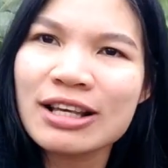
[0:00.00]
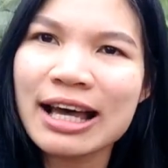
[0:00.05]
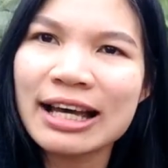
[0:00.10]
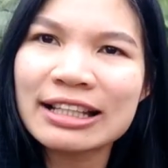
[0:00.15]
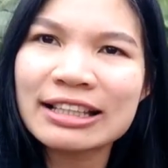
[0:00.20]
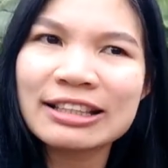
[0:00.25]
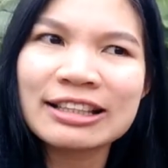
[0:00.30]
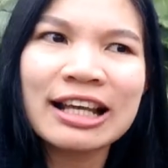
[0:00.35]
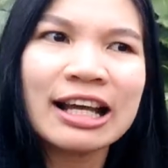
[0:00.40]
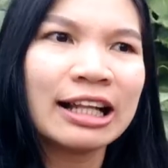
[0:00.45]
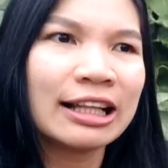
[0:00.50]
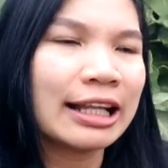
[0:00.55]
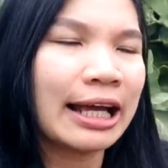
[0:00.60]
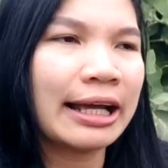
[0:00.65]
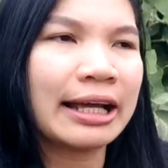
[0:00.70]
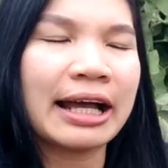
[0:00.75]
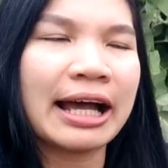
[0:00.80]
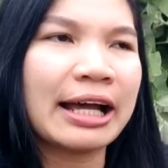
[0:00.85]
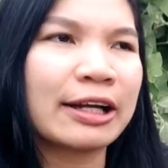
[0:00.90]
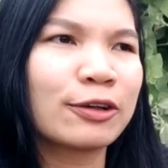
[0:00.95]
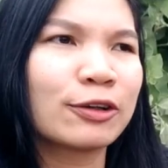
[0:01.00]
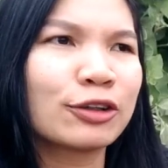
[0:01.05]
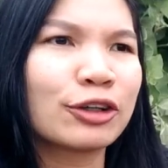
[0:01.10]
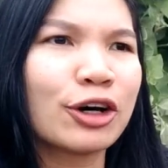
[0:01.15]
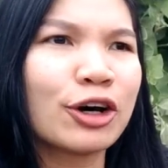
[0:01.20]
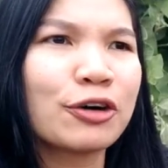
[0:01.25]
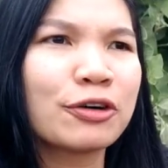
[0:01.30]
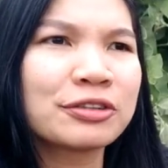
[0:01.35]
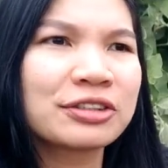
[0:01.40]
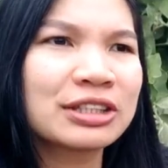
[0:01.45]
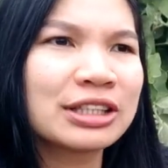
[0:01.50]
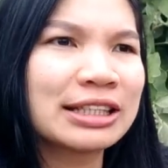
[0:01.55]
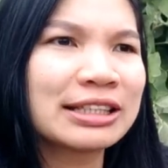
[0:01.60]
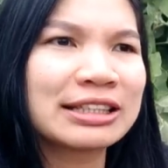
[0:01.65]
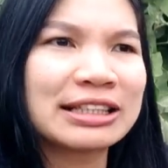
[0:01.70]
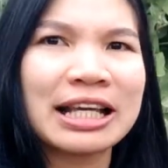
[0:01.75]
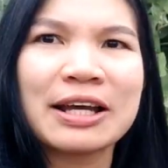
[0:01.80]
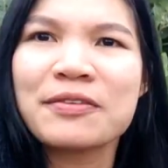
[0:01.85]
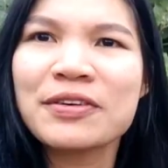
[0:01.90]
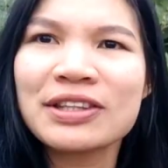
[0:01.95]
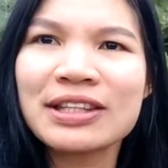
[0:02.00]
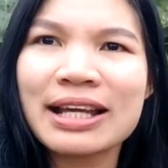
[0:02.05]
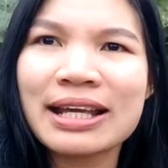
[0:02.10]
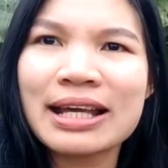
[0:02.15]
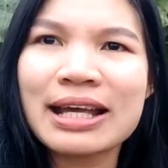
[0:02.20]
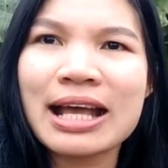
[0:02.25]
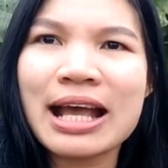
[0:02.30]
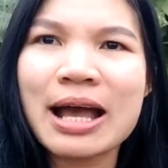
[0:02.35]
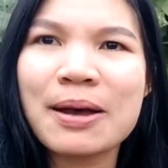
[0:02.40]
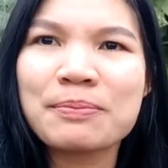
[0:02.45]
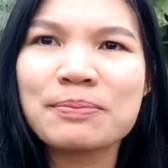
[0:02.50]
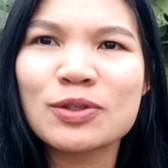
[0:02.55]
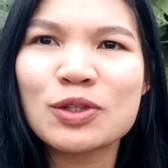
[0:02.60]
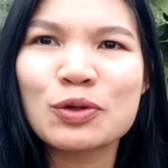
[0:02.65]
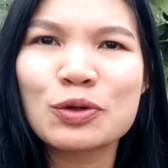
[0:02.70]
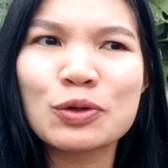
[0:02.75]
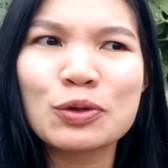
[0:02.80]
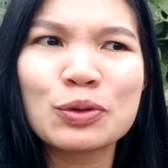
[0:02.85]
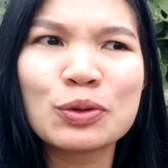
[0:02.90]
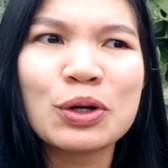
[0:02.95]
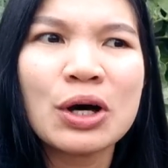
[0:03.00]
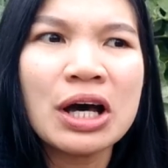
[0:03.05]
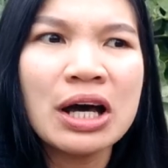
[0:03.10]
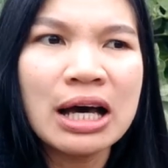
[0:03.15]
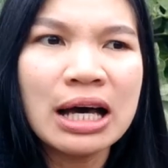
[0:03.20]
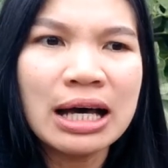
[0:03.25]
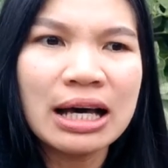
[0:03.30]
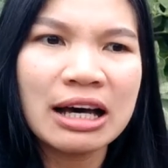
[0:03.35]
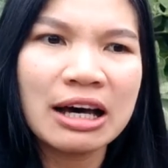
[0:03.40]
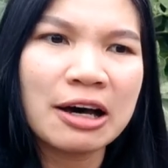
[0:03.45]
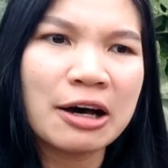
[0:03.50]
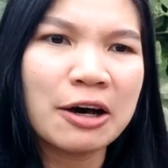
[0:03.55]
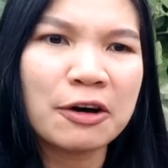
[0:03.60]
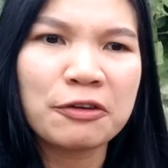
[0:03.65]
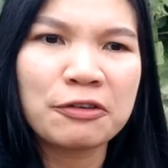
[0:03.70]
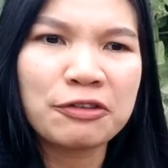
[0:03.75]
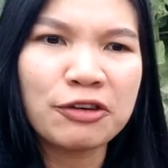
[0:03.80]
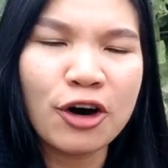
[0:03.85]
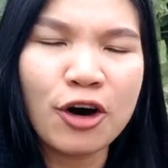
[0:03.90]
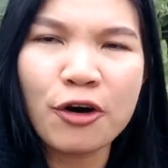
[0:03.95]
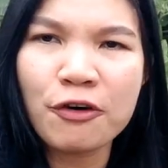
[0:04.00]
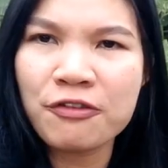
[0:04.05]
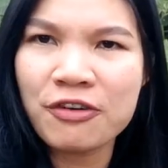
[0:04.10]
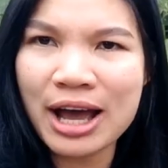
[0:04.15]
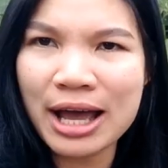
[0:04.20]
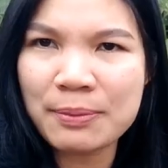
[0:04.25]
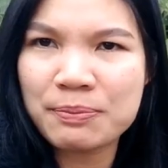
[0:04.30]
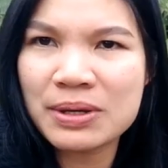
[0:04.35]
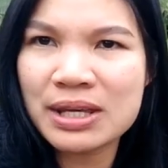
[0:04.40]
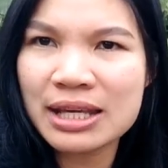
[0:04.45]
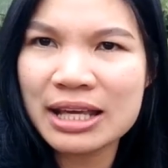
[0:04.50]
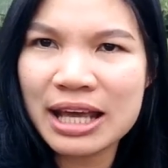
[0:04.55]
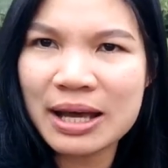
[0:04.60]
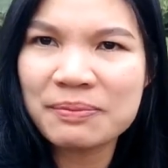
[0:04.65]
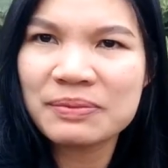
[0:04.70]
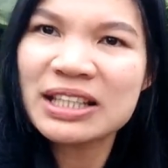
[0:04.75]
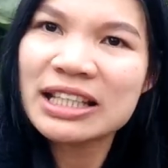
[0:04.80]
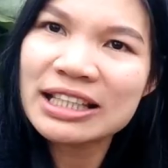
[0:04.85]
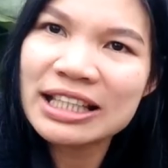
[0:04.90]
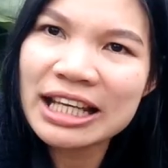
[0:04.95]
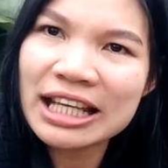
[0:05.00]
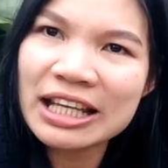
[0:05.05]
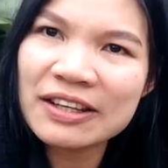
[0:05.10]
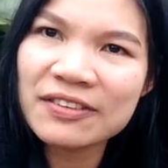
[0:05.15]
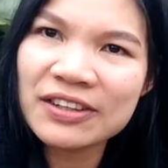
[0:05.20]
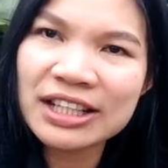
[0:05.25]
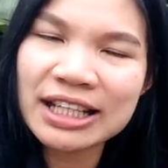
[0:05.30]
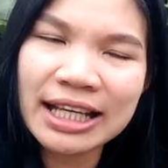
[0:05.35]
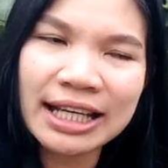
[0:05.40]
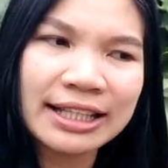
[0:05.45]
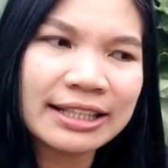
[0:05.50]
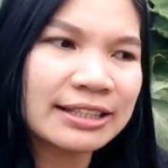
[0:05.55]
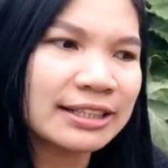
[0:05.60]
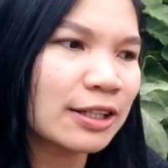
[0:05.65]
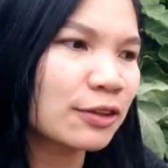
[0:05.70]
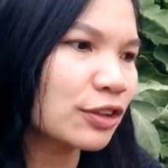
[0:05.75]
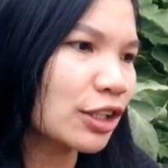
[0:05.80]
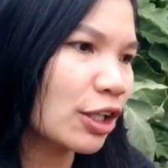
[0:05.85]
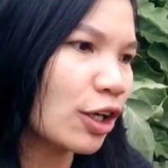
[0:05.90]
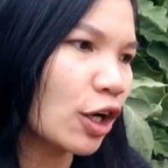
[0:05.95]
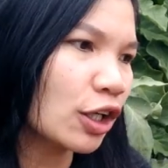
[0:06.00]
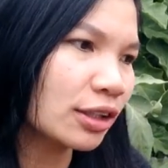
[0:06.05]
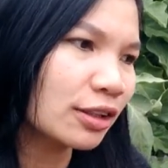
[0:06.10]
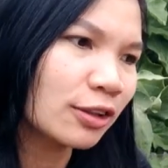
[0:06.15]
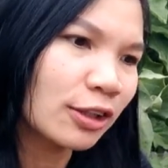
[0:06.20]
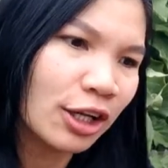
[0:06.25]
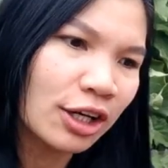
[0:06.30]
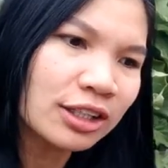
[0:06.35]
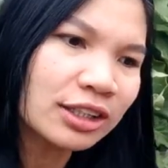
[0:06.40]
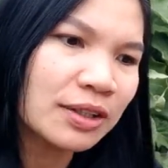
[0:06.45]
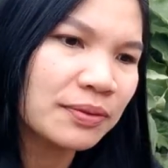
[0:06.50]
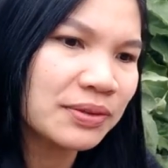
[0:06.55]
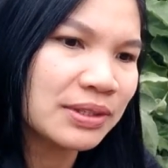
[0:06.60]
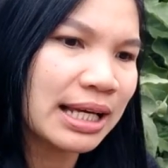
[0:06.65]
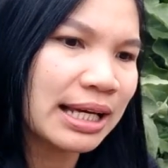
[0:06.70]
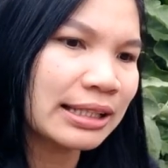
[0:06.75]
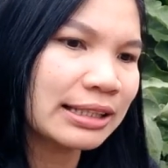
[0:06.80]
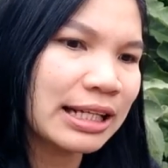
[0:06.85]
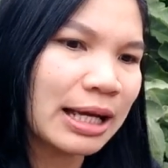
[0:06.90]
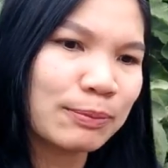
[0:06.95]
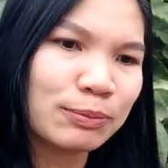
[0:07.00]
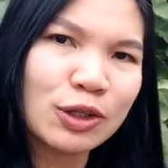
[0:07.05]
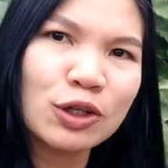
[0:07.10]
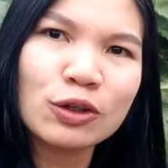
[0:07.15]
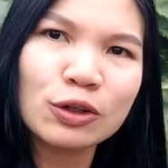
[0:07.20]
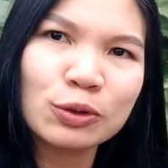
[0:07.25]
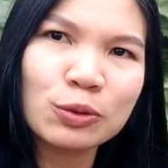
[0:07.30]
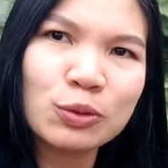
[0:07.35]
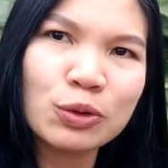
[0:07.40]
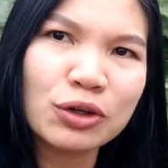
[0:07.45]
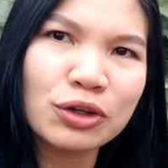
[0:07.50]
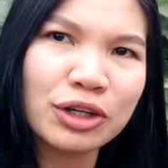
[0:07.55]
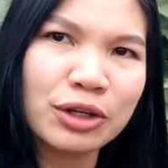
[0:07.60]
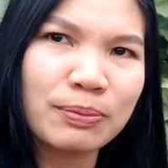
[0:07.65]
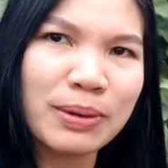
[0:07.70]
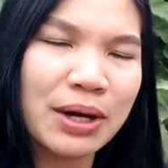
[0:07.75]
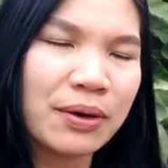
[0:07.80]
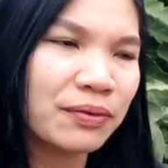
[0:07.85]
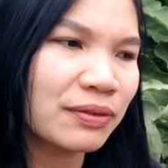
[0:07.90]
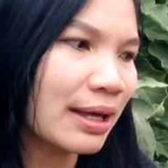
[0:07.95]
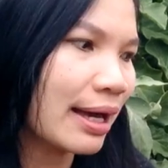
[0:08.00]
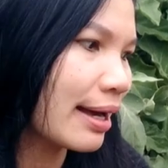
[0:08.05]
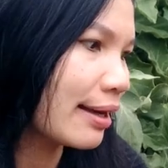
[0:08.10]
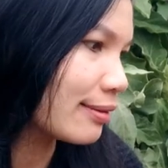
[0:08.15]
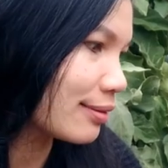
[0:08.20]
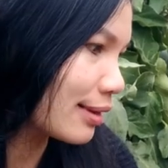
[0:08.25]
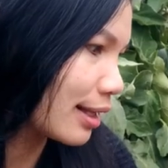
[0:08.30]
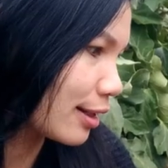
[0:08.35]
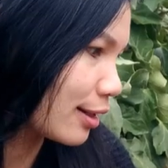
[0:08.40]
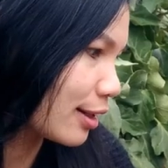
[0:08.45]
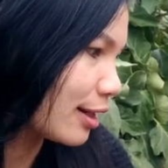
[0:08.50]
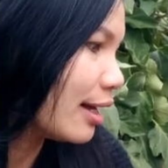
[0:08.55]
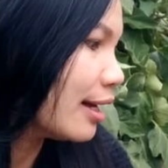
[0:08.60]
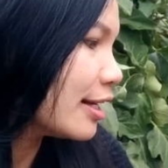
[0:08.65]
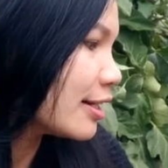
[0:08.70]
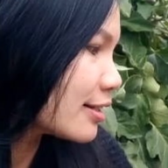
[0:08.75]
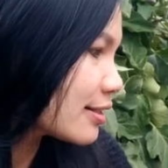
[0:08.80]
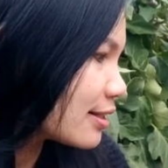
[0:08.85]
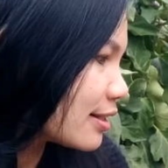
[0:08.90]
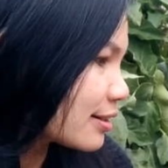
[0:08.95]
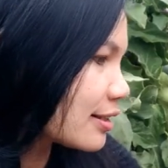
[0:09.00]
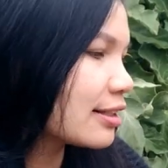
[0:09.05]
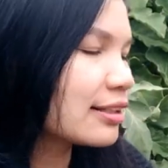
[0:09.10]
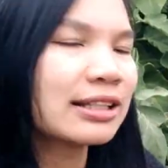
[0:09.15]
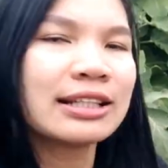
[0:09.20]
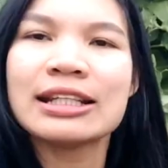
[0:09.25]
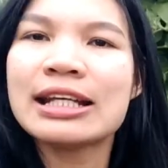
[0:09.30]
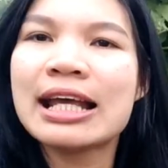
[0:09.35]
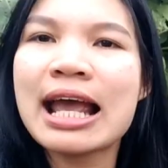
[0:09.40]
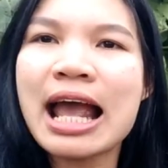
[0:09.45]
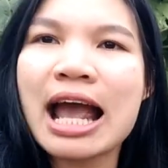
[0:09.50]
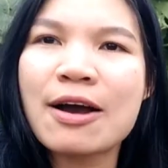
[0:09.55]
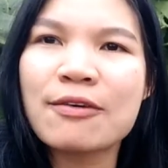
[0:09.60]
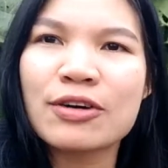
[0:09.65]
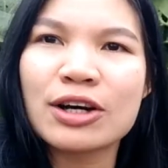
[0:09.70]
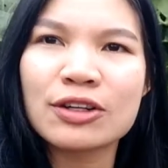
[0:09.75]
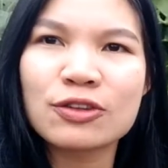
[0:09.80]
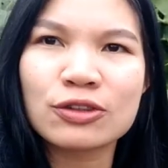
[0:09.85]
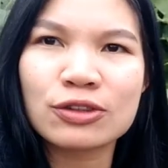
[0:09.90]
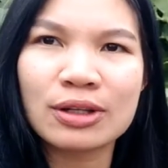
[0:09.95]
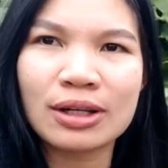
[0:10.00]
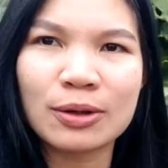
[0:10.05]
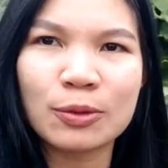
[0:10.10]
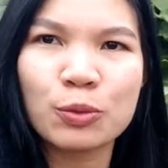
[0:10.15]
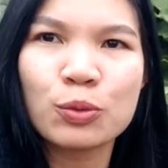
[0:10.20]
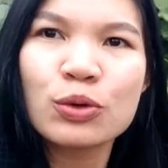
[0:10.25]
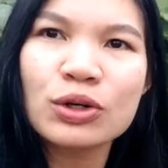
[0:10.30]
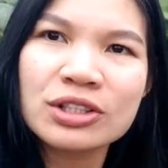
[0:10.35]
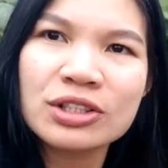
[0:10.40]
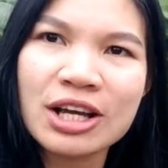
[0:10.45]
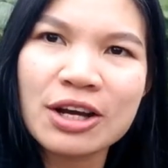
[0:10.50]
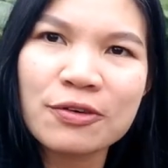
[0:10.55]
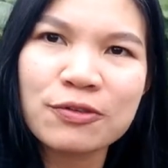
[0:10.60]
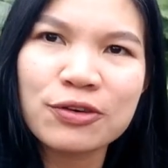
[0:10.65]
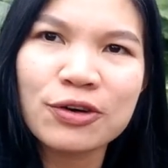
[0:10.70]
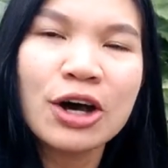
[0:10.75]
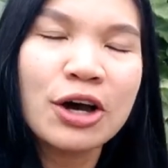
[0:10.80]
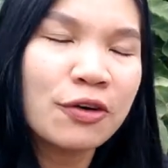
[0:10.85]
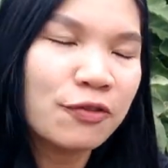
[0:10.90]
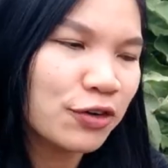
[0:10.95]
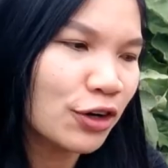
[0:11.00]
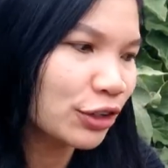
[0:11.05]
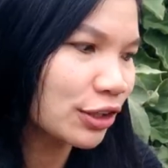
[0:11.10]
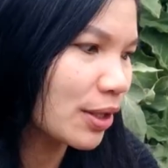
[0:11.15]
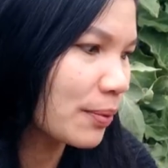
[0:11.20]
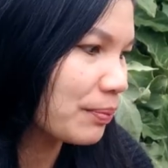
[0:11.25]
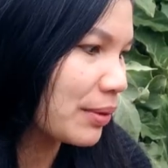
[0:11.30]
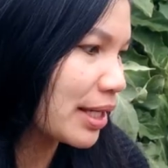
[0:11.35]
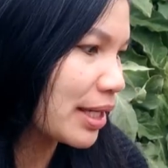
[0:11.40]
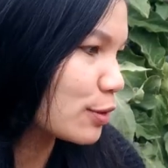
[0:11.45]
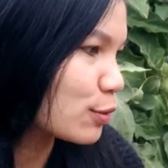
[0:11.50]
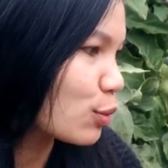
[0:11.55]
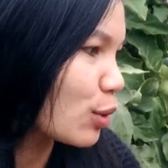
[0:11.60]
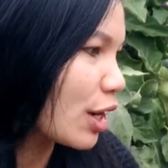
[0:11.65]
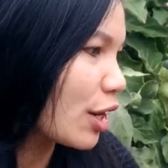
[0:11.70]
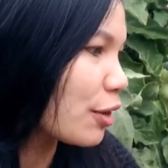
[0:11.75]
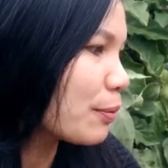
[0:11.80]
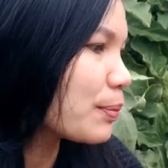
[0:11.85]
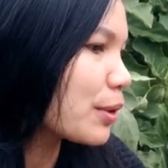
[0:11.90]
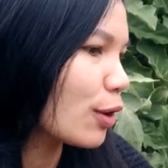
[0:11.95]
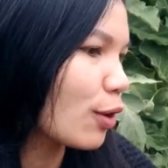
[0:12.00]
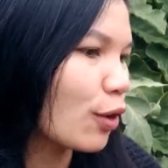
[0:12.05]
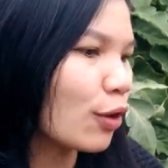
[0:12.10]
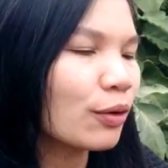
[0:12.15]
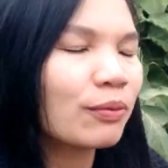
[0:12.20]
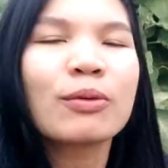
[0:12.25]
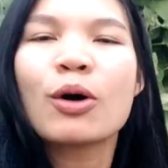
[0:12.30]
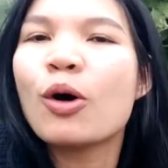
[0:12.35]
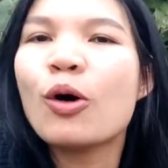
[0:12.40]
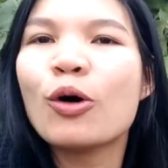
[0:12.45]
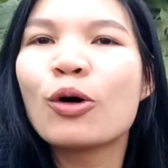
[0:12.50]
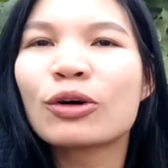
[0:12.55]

sun, like I don't know, since 7 a.m. to 4 or 5 p.m. in the evening, so they got a lot of sun. I'm not going to worry about that. They certainly have the water for them as well, because